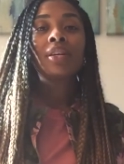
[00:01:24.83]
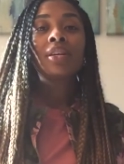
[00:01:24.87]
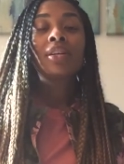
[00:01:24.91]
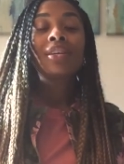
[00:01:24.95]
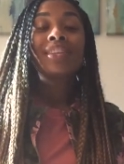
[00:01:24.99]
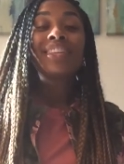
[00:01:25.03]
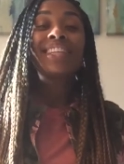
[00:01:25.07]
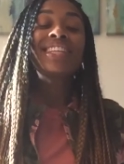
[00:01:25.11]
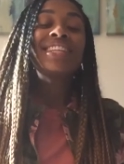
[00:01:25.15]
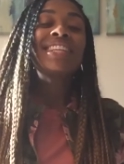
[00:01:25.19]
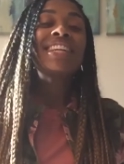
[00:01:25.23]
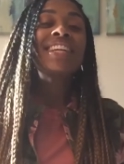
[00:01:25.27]

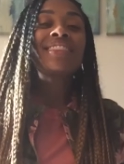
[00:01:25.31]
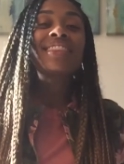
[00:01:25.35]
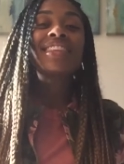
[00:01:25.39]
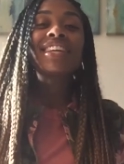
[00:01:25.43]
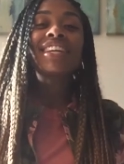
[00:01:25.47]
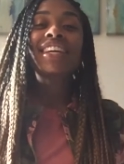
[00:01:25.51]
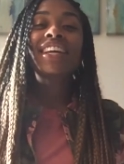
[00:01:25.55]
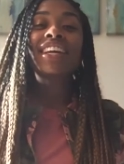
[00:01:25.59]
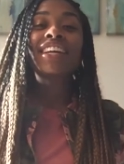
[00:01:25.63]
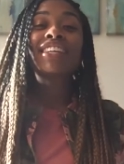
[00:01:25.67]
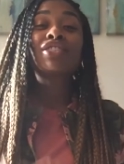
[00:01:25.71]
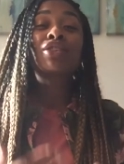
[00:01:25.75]
The neat
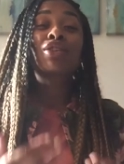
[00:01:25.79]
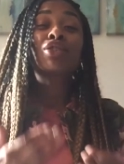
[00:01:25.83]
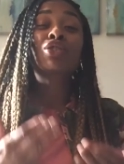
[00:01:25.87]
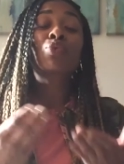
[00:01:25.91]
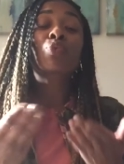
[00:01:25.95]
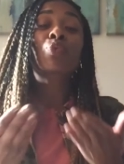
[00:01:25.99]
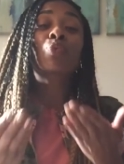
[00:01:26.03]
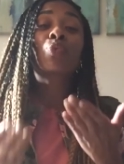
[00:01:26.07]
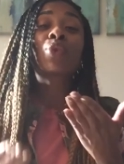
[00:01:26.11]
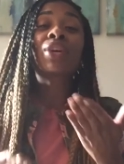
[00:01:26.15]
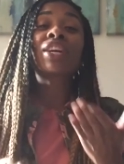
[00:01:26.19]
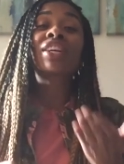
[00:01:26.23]
thing is there's
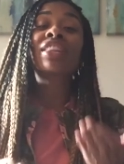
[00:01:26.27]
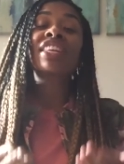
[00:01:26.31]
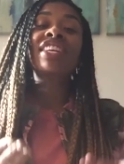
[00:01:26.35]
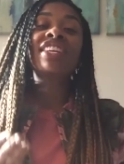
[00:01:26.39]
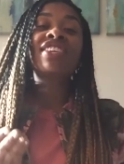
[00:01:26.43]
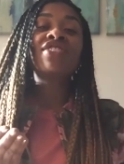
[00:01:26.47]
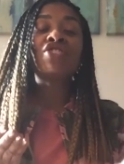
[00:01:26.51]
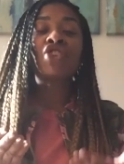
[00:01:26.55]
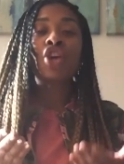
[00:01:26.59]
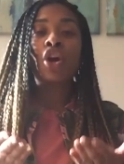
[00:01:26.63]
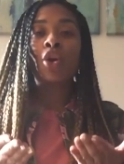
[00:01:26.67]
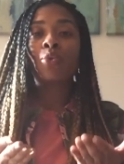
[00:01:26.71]
really
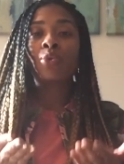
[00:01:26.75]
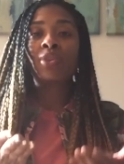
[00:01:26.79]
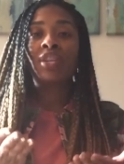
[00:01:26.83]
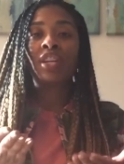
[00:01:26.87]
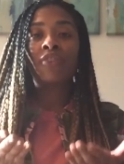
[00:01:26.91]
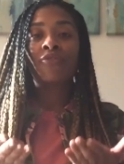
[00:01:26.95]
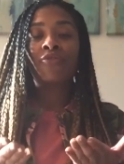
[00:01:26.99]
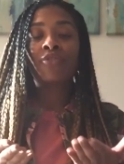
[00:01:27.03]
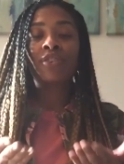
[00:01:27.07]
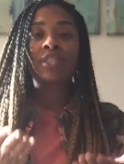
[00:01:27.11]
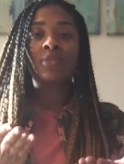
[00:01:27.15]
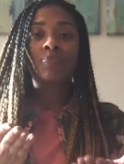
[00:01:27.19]
no
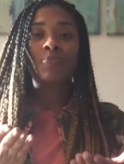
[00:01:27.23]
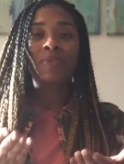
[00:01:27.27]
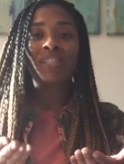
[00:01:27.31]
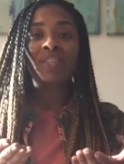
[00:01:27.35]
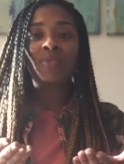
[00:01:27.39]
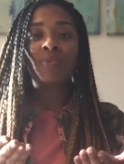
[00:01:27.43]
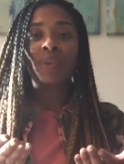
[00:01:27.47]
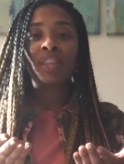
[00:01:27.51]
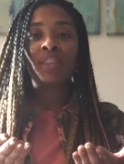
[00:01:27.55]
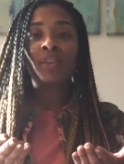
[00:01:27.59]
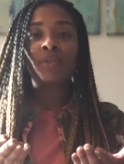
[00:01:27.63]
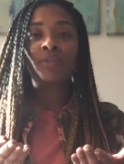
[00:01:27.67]
difference
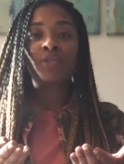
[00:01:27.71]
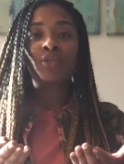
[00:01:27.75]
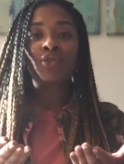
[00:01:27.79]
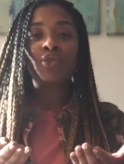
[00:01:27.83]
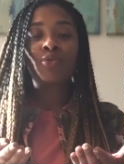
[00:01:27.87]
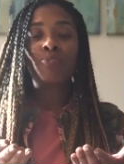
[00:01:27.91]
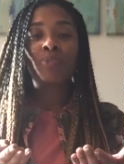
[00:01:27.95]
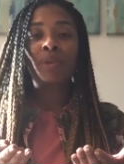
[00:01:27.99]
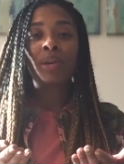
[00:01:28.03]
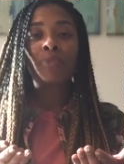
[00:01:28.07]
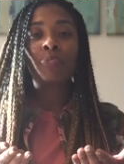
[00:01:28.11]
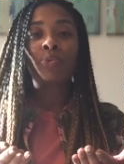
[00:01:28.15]
between those two
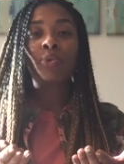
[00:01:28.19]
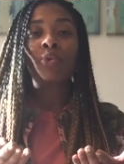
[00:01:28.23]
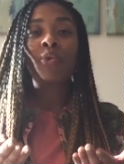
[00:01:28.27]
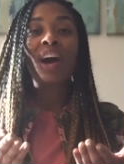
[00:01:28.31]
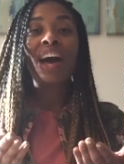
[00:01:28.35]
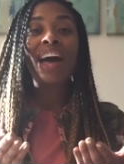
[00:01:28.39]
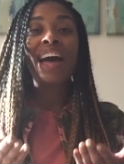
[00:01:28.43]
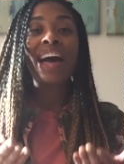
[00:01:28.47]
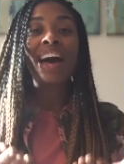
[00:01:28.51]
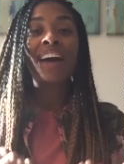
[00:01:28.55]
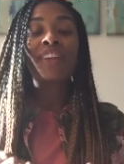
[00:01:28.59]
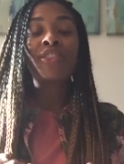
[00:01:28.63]
people
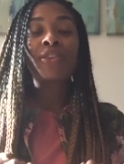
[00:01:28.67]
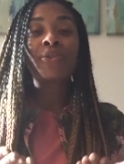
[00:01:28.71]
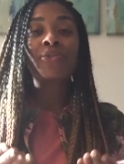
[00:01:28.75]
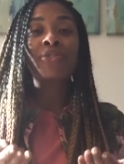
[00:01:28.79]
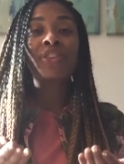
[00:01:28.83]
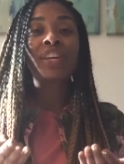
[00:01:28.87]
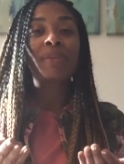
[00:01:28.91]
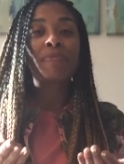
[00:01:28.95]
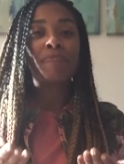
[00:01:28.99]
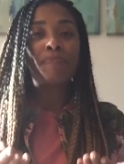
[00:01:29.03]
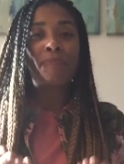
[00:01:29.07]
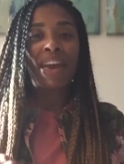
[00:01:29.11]
other
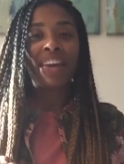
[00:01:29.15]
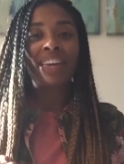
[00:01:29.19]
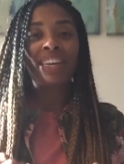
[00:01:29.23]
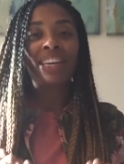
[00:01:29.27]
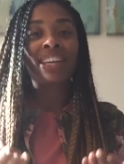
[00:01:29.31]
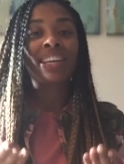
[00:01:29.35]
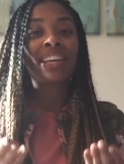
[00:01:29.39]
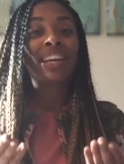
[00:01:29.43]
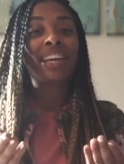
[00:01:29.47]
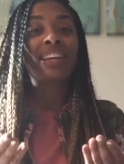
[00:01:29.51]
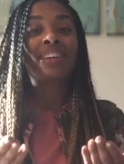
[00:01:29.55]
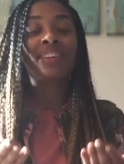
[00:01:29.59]
than
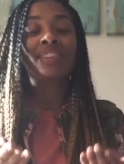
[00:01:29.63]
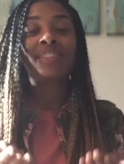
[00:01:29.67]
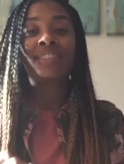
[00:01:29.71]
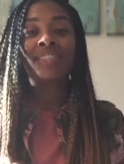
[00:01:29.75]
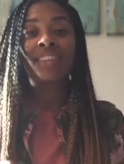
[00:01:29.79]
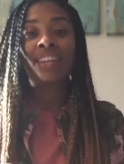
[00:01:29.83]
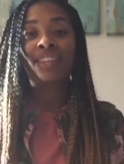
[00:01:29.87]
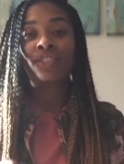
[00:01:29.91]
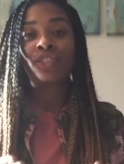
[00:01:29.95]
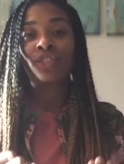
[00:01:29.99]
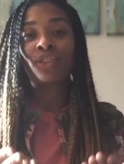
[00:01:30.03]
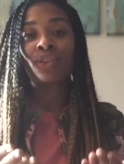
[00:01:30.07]
making an
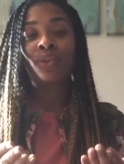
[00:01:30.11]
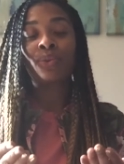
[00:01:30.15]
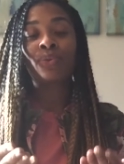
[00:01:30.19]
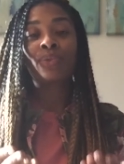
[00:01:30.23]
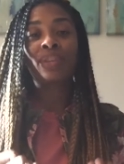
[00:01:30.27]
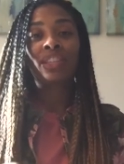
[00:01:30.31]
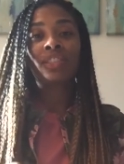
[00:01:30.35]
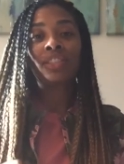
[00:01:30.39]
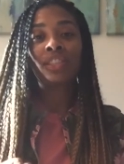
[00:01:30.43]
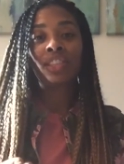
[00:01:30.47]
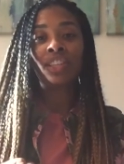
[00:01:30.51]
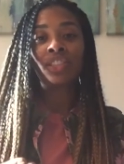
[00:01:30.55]
intentional
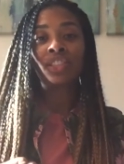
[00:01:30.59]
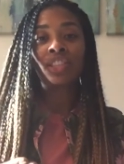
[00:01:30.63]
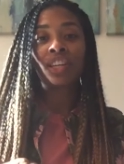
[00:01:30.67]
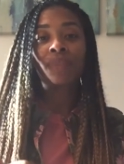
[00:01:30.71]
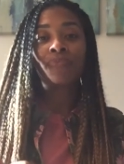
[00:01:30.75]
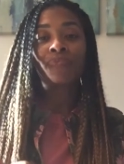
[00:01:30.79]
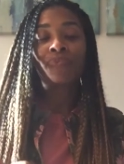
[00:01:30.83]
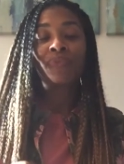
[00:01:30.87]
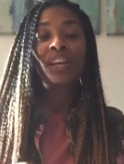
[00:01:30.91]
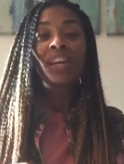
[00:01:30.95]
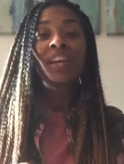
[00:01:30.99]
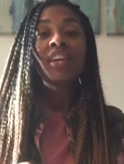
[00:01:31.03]

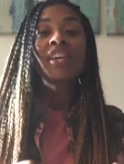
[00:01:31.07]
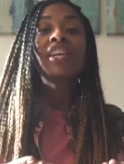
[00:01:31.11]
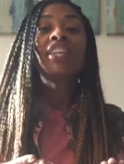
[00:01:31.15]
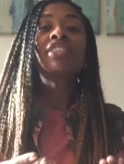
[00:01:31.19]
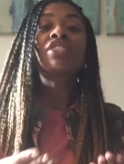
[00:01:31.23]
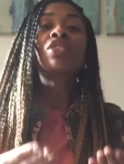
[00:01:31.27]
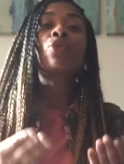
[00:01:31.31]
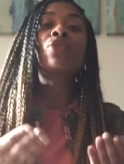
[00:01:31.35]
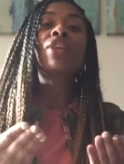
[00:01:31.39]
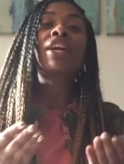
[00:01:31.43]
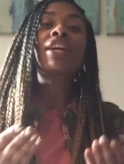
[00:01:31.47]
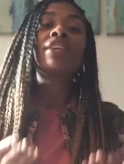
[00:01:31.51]
decision. And
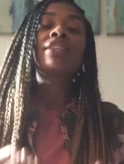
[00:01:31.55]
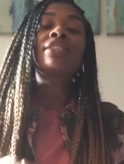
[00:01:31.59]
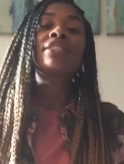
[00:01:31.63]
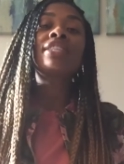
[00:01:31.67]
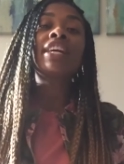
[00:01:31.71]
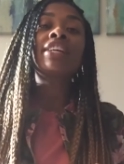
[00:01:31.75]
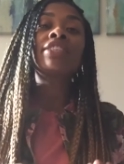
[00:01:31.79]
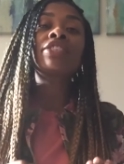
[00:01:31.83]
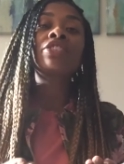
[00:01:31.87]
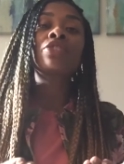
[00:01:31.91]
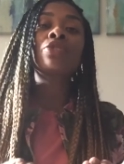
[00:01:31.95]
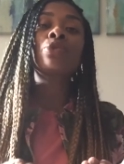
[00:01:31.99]
so that
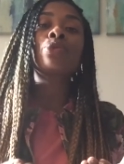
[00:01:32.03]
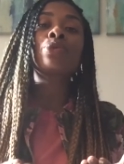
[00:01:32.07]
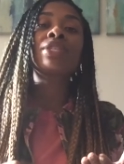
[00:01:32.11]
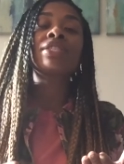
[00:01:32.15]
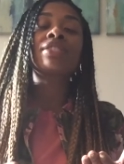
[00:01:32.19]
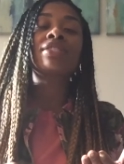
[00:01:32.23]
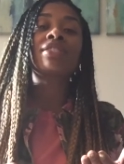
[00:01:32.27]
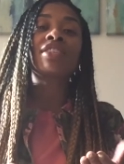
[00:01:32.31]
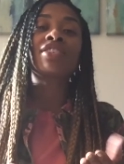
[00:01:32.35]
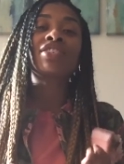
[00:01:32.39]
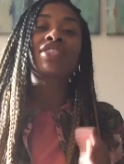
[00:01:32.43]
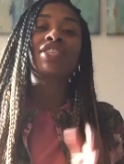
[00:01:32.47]
intentional
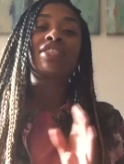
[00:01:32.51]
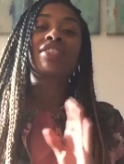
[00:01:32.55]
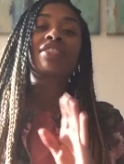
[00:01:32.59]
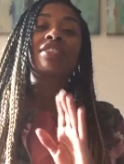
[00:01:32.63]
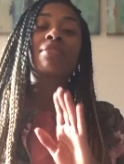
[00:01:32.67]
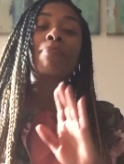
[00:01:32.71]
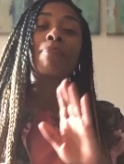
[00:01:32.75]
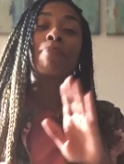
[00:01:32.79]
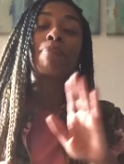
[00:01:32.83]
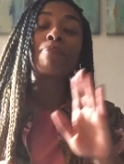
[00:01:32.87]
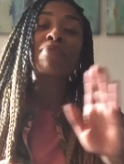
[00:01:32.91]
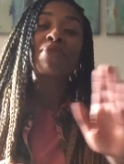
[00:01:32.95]
decision to
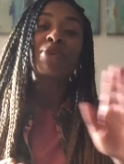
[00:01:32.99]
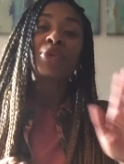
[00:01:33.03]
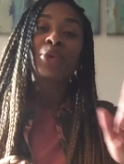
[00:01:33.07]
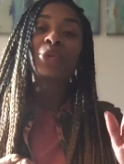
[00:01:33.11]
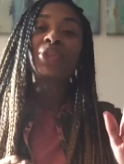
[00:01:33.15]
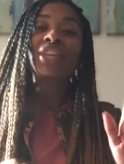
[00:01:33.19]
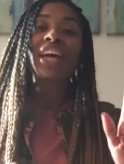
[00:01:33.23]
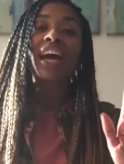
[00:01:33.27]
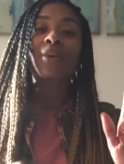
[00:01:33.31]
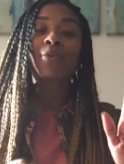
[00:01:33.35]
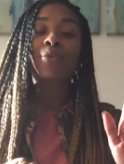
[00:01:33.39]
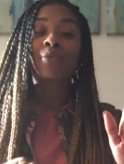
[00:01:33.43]
build
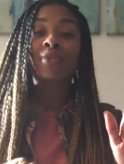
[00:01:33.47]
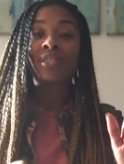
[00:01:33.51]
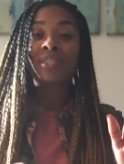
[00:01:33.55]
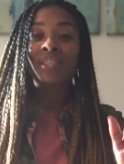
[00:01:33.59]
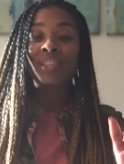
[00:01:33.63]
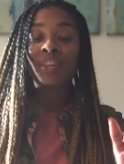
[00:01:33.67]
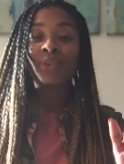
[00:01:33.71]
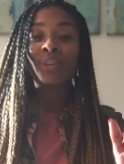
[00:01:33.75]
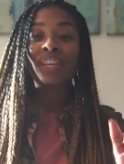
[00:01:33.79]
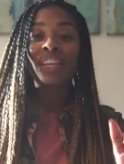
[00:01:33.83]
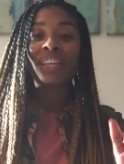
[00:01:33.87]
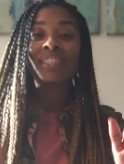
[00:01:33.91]
that
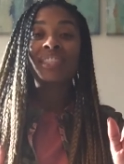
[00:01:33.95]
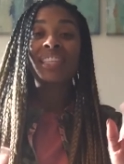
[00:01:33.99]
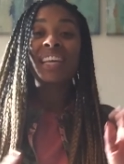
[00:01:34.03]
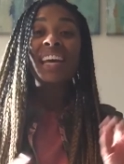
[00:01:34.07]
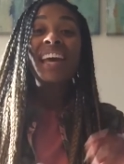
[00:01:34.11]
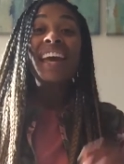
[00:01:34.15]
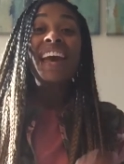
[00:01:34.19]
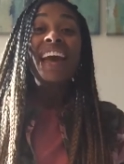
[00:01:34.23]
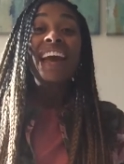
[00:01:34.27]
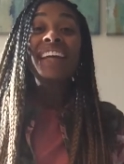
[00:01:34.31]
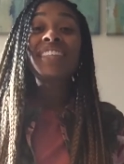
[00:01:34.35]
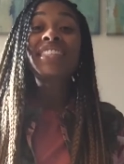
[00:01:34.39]
resilience
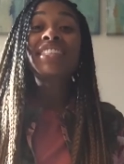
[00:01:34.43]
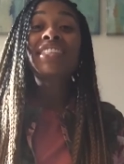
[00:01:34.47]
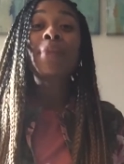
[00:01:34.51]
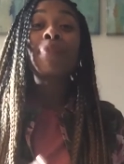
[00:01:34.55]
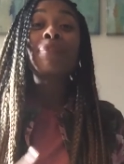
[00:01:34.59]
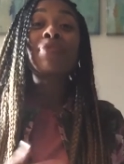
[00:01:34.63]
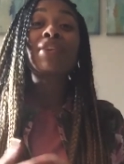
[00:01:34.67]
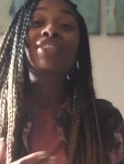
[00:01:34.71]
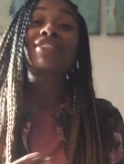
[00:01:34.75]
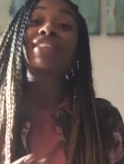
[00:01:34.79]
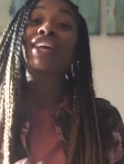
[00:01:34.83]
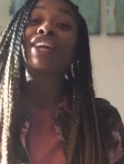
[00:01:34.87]
is
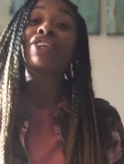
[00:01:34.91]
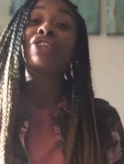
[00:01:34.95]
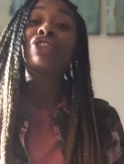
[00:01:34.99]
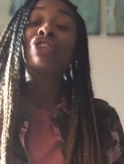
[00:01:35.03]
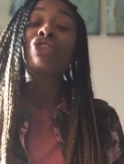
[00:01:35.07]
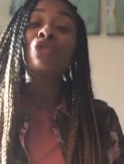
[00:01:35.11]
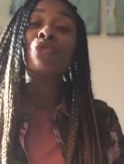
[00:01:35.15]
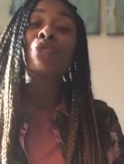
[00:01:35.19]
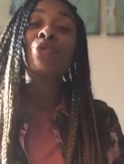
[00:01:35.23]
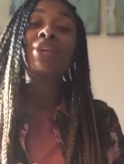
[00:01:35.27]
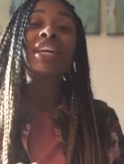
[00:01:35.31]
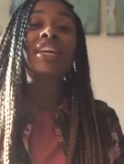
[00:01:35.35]
something that
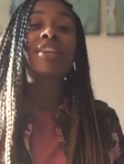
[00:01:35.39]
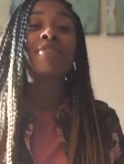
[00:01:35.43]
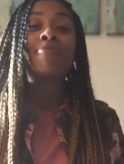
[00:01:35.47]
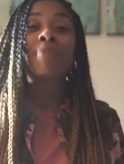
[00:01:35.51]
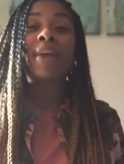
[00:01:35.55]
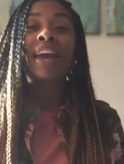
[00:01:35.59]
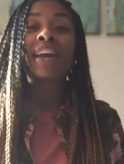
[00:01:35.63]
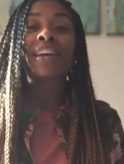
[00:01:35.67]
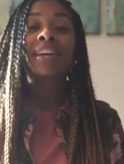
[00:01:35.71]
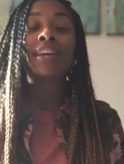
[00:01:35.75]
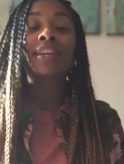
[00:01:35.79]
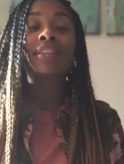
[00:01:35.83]
you can
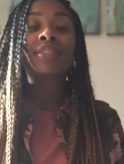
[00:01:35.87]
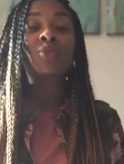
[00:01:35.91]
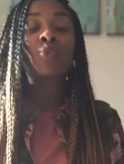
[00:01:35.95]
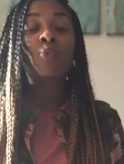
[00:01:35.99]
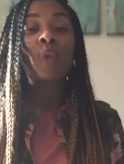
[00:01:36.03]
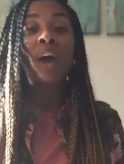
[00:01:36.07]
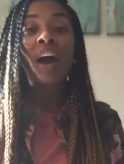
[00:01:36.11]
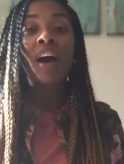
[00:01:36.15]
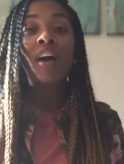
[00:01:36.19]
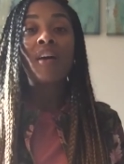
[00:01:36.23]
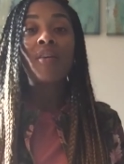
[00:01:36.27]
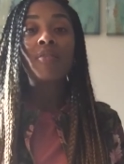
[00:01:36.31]
make as
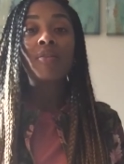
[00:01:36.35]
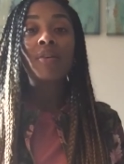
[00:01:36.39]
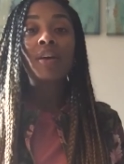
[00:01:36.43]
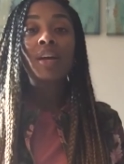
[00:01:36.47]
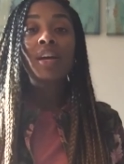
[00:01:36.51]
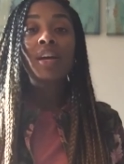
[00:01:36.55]
well.